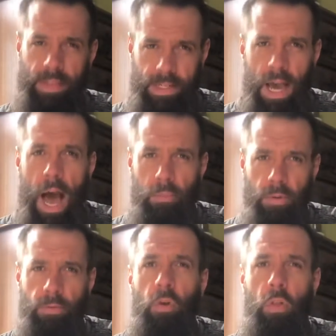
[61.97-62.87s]
top with
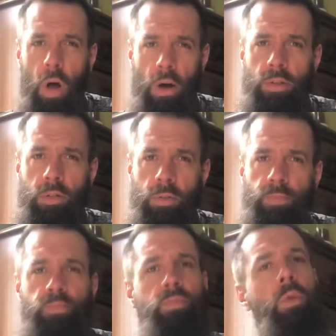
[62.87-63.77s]
full lungs.
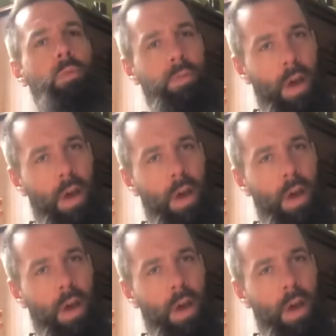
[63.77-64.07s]
We've